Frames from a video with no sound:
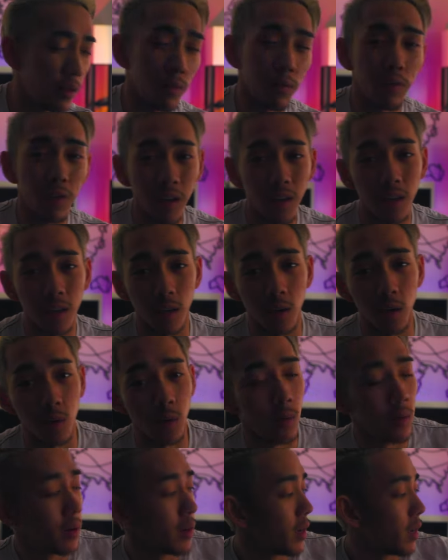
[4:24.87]
the
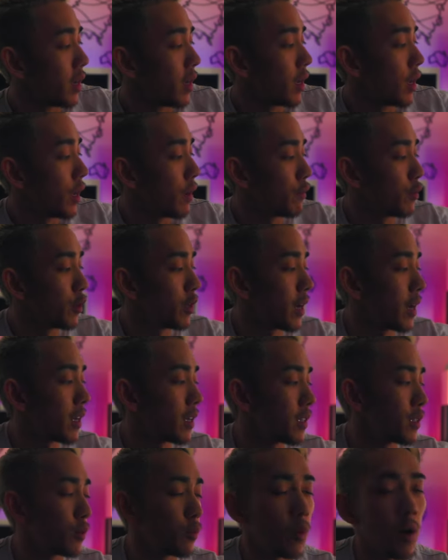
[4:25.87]
video. If you
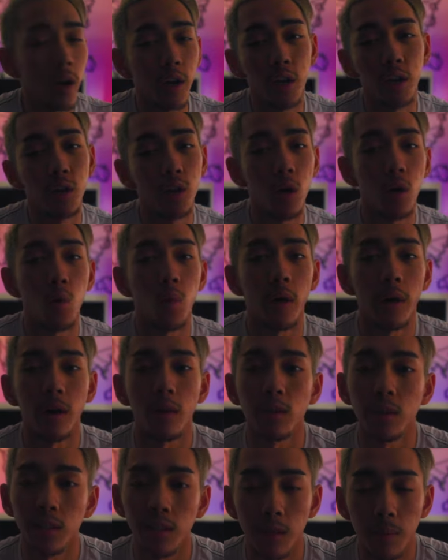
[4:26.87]
guys want to know what
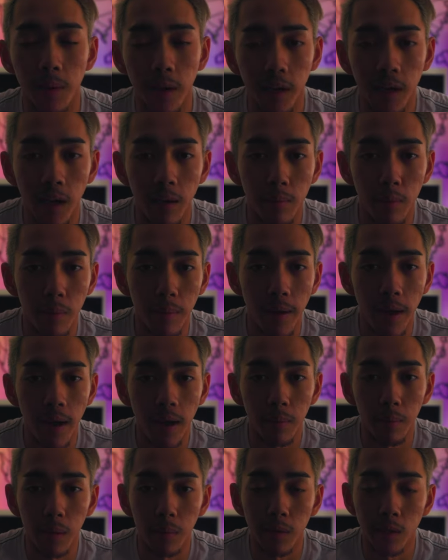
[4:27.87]
else is in my camera
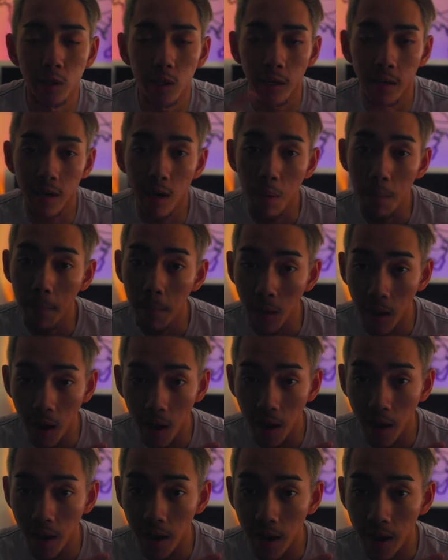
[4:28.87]
bag, maybe check out
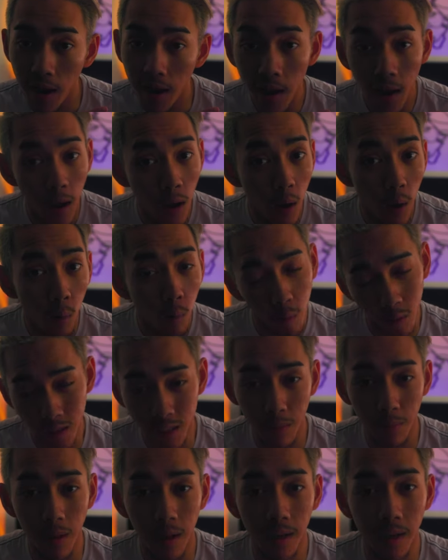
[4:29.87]
my
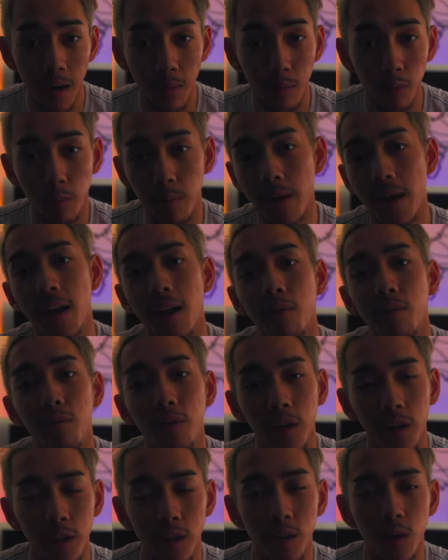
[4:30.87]
What's in My Camera Bag
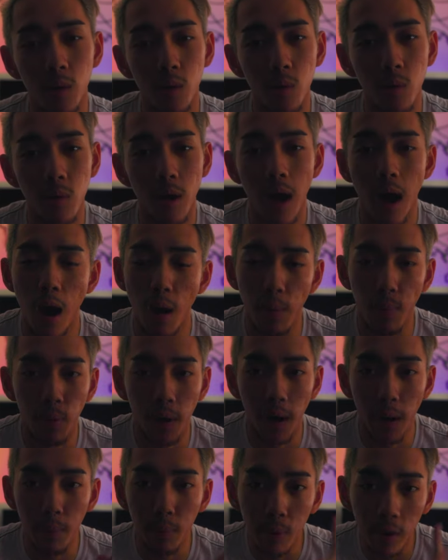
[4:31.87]
video. I'll
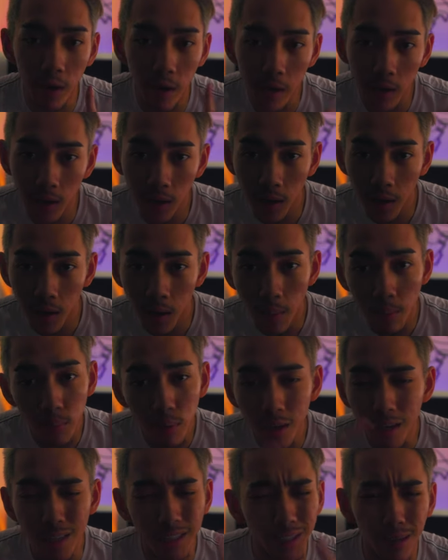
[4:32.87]
probably put
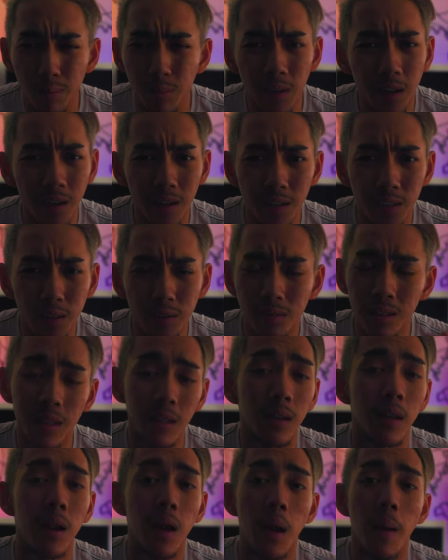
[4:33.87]
it somewhere on the
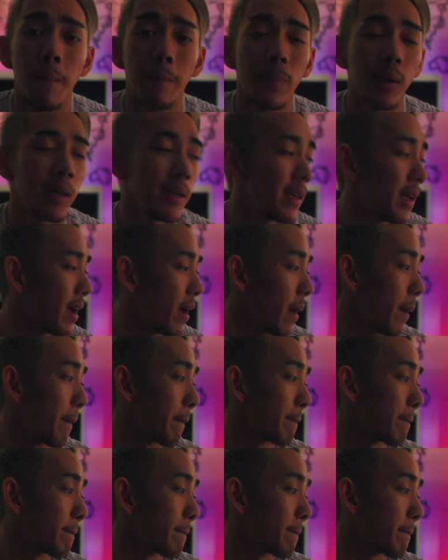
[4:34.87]
screen. But yeah,